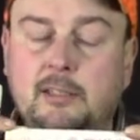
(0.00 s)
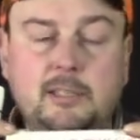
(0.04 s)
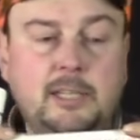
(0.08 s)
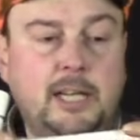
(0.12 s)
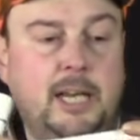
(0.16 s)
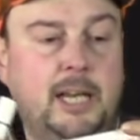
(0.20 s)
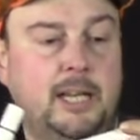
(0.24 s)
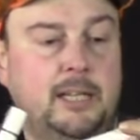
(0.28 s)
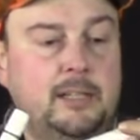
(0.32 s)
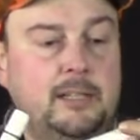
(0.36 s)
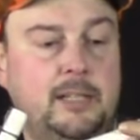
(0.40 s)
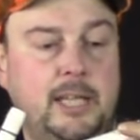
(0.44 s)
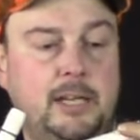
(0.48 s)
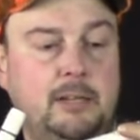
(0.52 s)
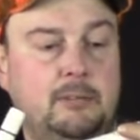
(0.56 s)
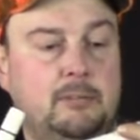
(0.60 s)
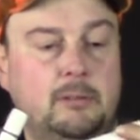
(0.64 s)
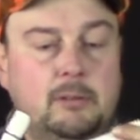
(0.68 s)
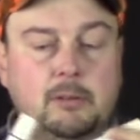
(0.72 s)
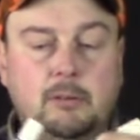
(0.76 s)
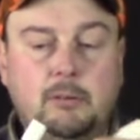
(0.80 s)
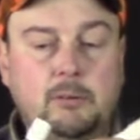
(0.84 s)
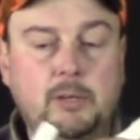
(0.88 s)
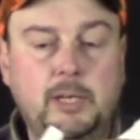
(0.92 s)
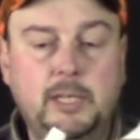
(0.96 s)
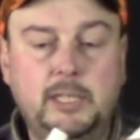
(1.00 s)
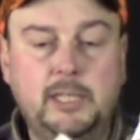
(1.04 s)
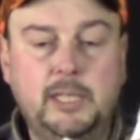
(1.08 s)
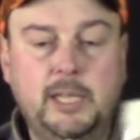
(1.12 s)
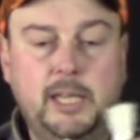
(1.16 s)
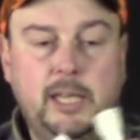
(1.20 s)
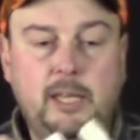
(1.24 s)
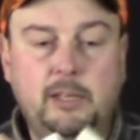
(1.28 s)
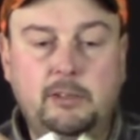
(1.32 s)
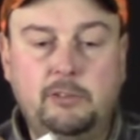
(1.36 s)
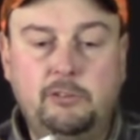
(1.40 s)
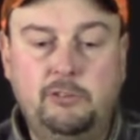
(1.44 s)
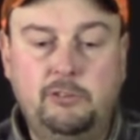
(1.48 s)
They don't go in
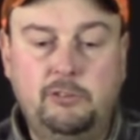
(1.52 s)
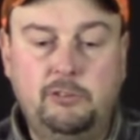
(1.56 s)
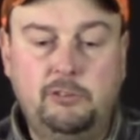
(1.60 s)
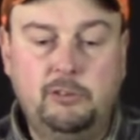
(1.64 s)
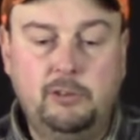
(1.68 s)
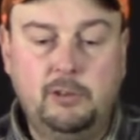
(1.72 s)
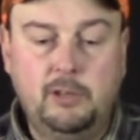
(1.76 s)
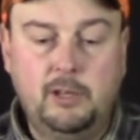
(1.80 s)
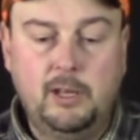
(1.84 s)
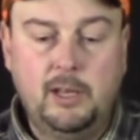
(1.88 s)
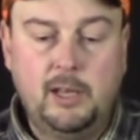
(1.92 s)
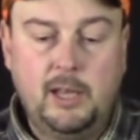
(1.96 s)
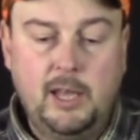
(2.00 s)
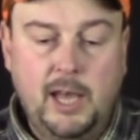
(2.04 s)
an inch.